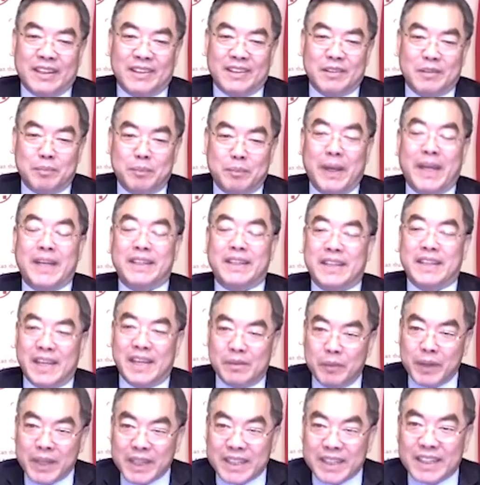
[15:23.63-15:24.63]

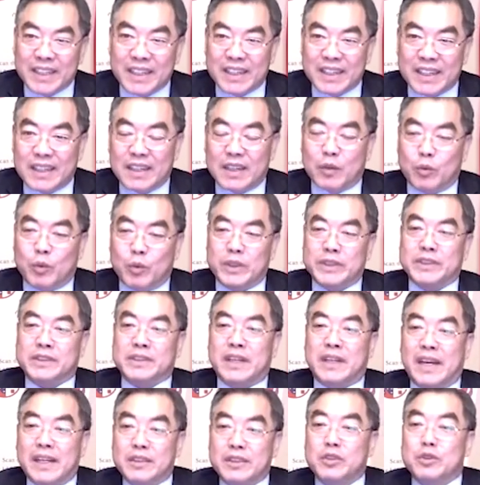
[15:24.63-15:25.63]
pandemic. We
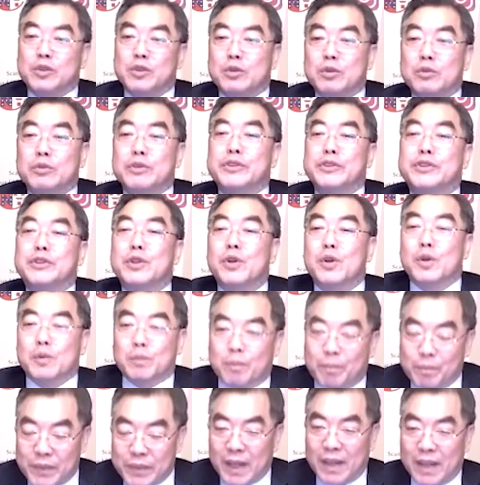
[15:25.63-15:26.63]
started to
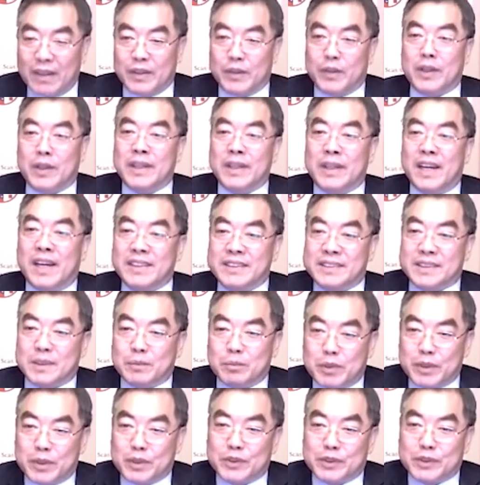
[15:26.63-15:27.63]
resume. You're not
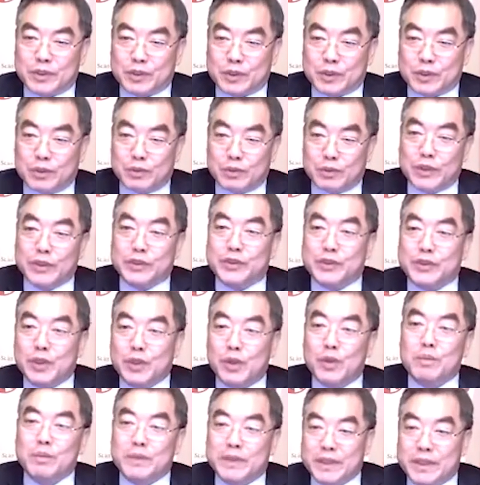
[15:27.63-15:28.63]
supposed to
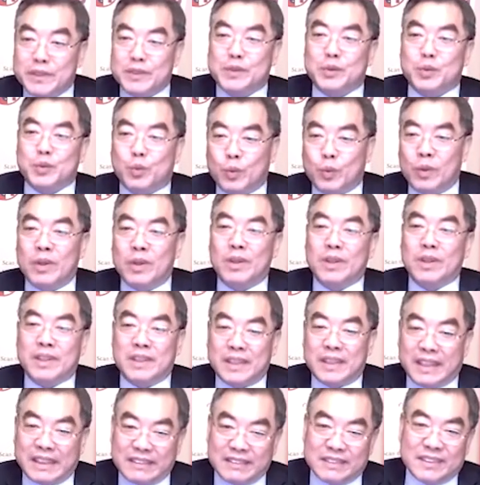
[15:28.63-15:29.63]
resume this work
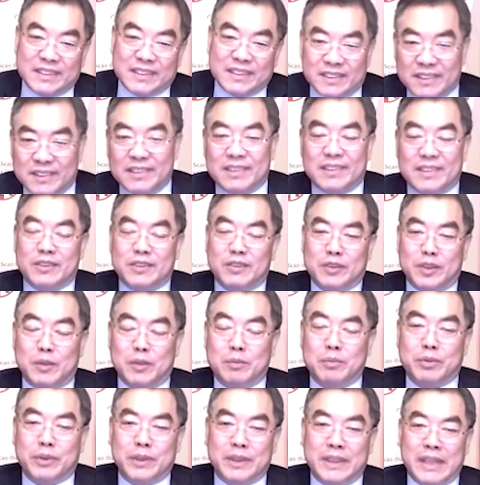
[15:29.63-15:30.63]
and you know,
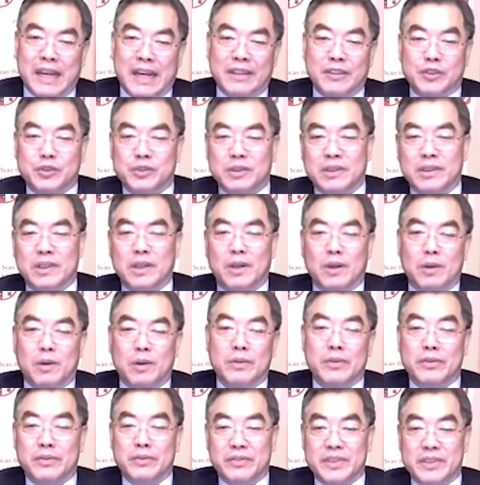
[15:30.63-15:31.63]
production and all
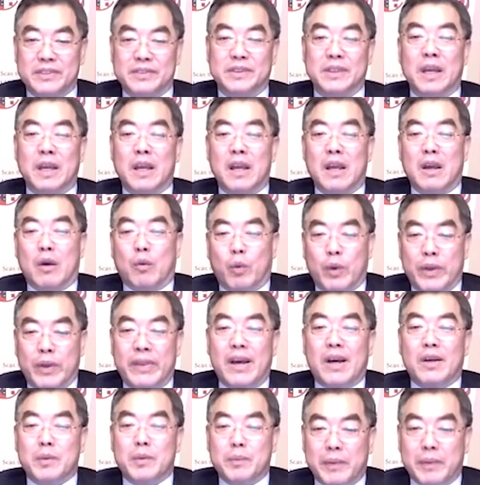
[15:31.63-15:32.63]
those things
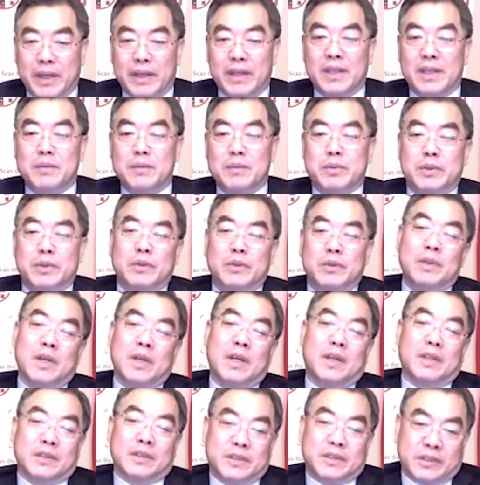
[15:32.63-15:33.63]
without being able
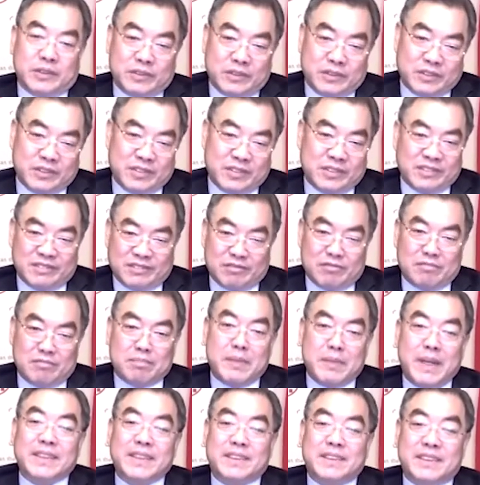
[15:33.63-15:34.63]
to
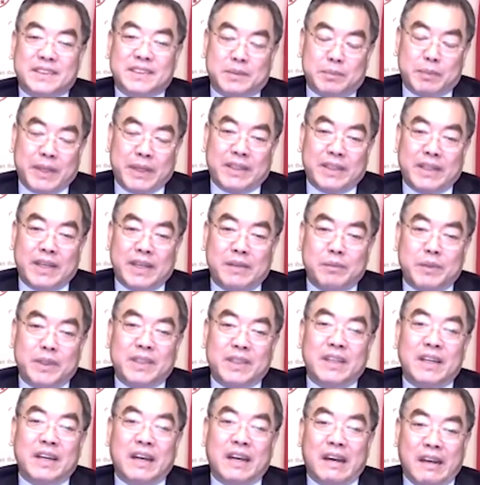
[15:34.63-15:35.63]
make this pandemic
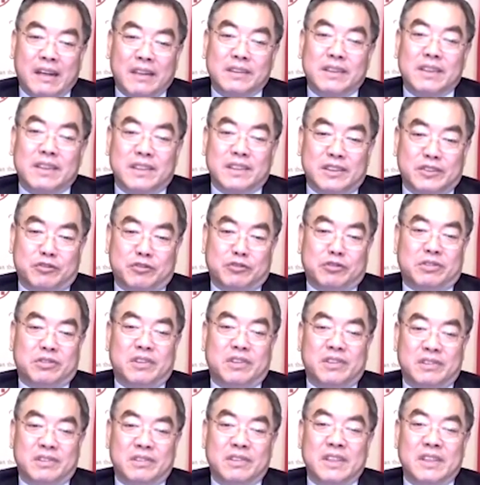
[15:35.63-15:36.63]
under
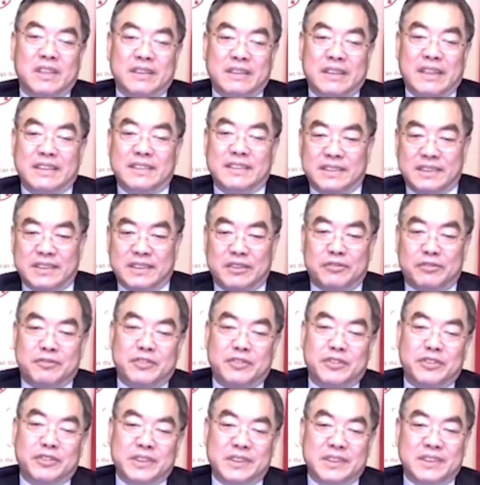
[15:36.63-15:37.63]
control. That's the
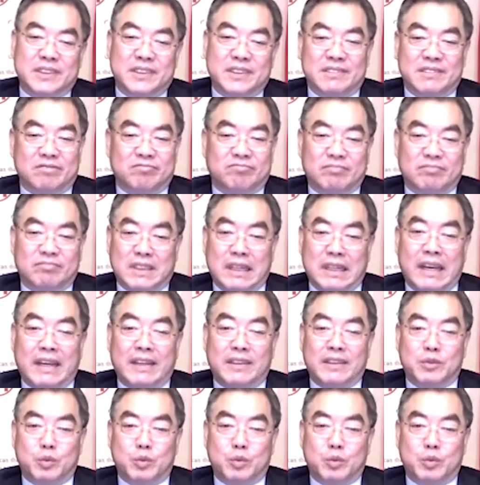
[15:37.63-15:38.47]
first slide